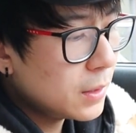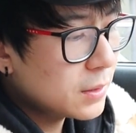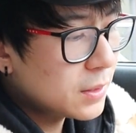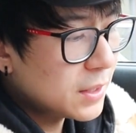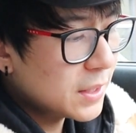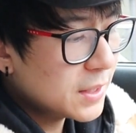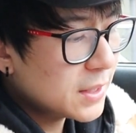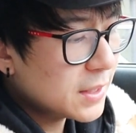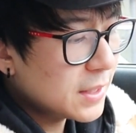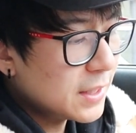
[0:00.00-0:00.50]

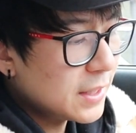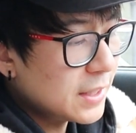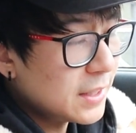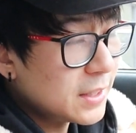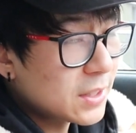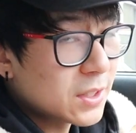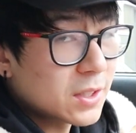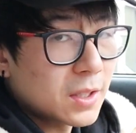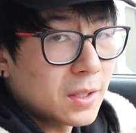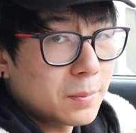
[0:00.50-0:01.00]
this
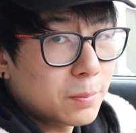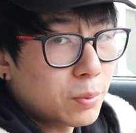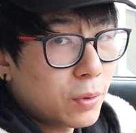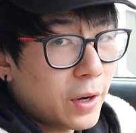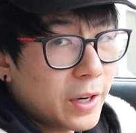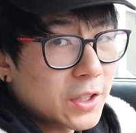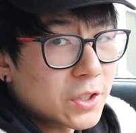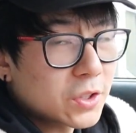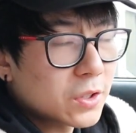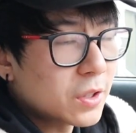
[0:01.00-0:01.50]
is the
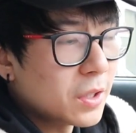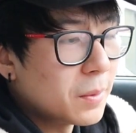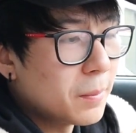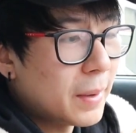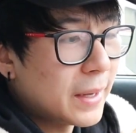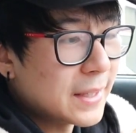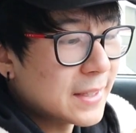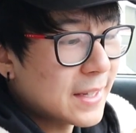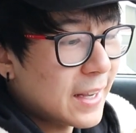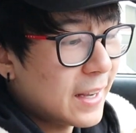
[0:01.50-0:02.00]
price to
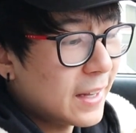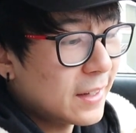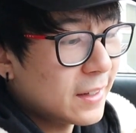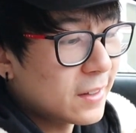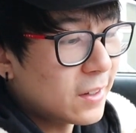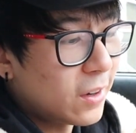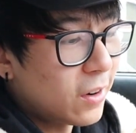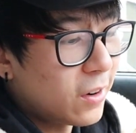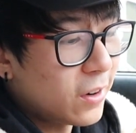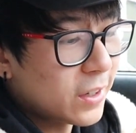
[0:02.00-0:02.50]
maintain
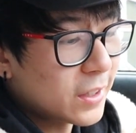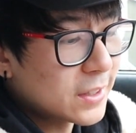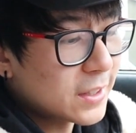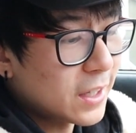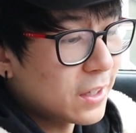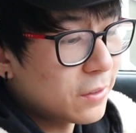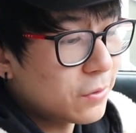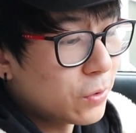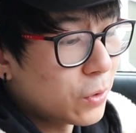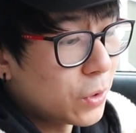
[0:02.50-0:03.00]
the
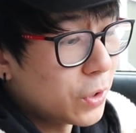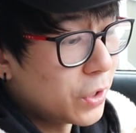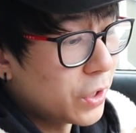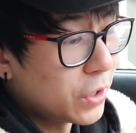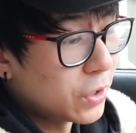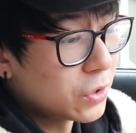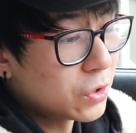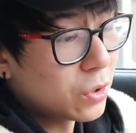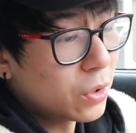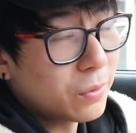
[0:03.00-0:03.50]
RX8 for a
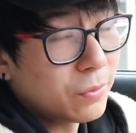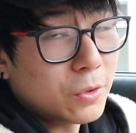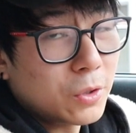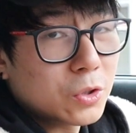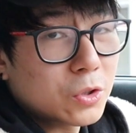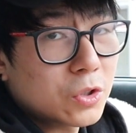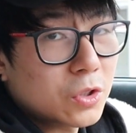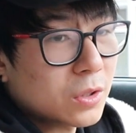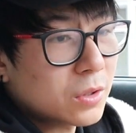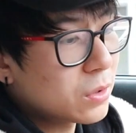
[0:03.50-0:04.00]
year. So if
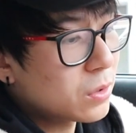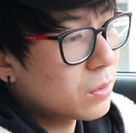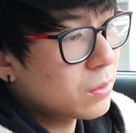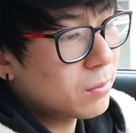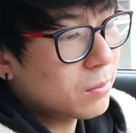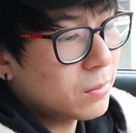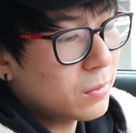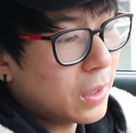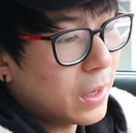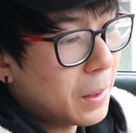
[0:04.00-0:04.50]
you just,
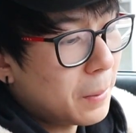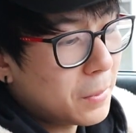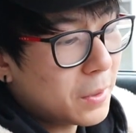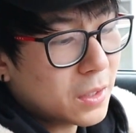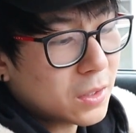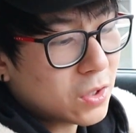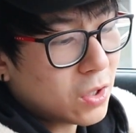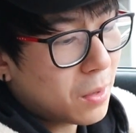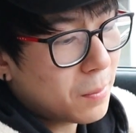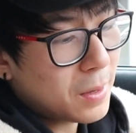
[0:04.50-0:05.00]
I'm
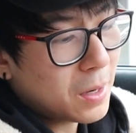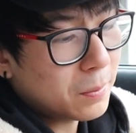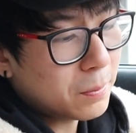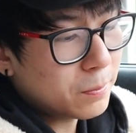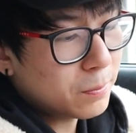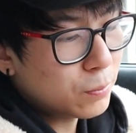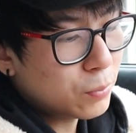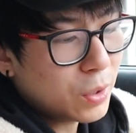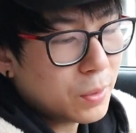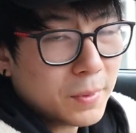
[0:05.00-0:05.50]
gonna talk about
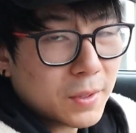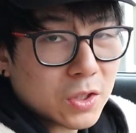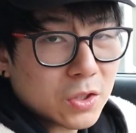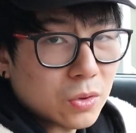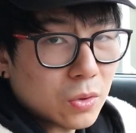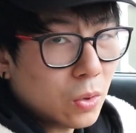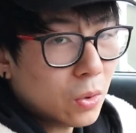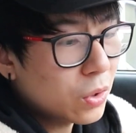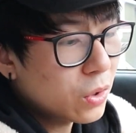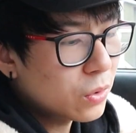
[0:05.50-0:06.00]

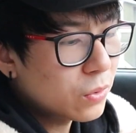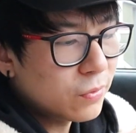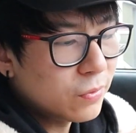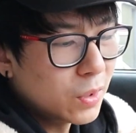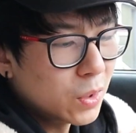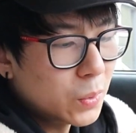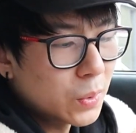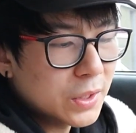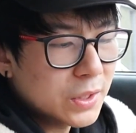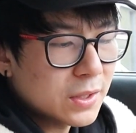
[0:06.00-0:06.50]
premix, oil,
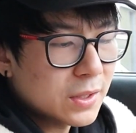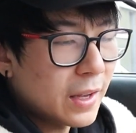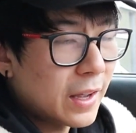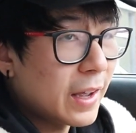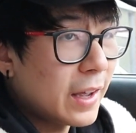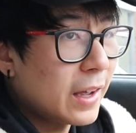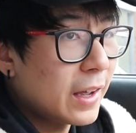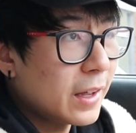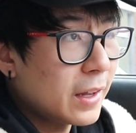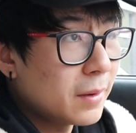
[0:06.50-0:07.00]
fluids,
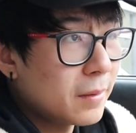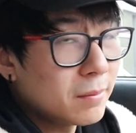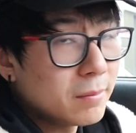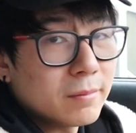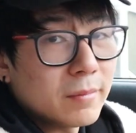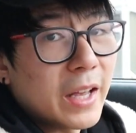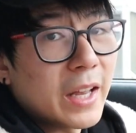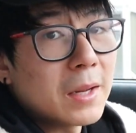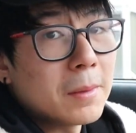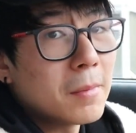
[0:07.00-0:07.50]
and
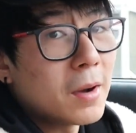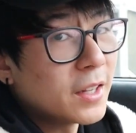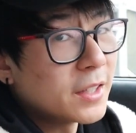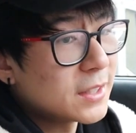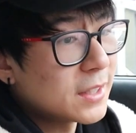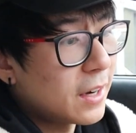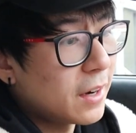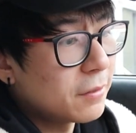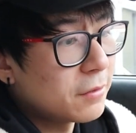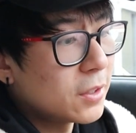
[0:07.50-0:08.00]
any
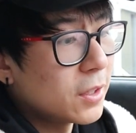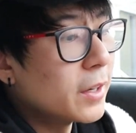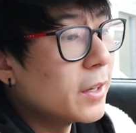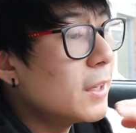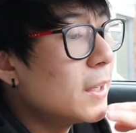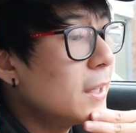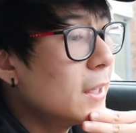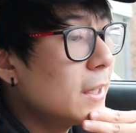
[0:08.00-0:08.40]
mods that I've done.